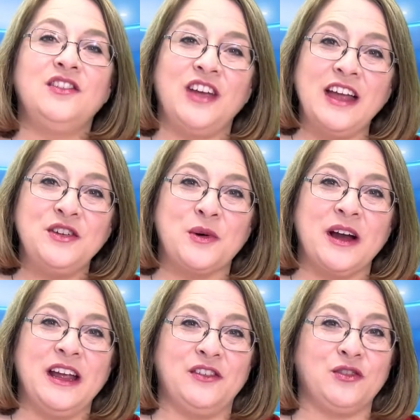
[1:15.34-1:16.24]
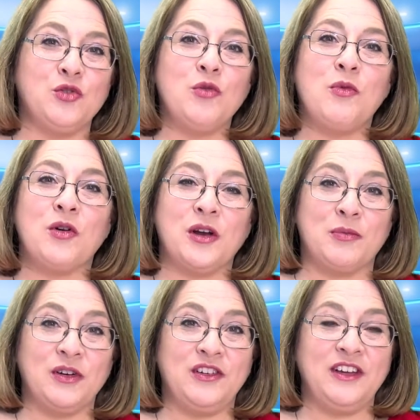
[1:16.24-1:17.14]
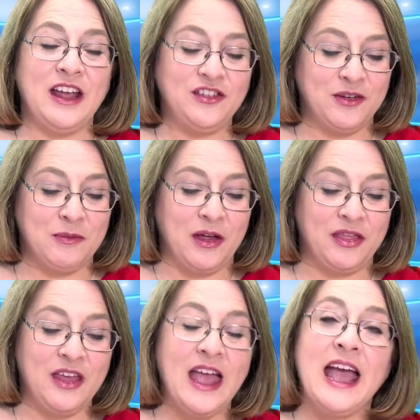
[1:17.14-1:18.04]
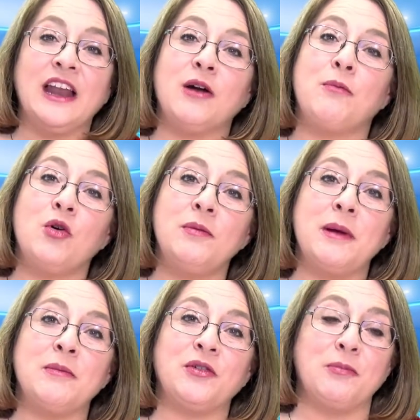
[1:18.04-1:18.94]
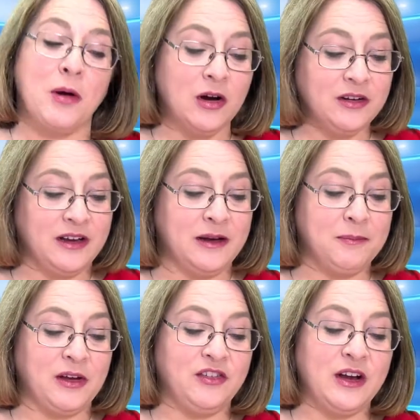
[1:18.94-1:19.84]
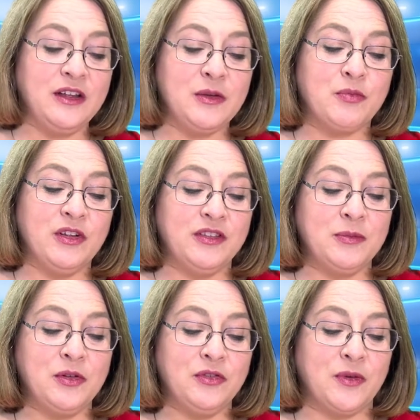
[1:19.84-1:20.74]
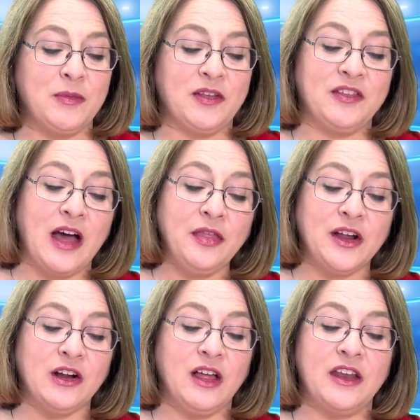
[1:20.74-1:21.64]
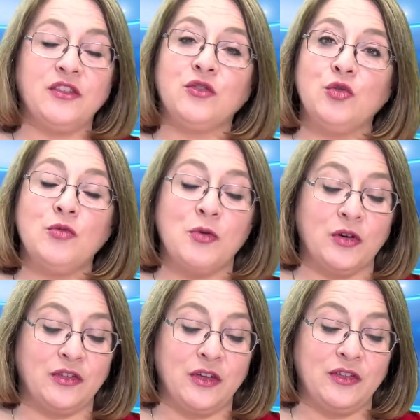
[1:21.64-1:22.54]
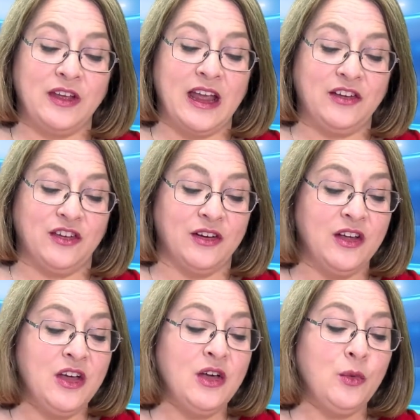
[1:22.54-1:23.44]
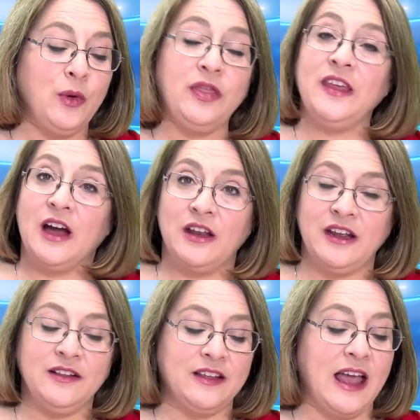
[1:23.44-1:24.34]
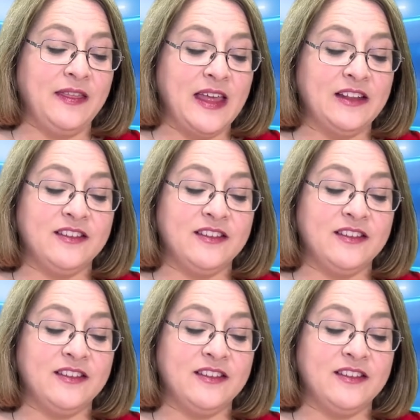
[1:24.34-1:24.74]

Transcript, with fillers: January is School Board Appreciation Month, and our board members marked it by sharing the principles from the South Carolina School Board Association with the audience and then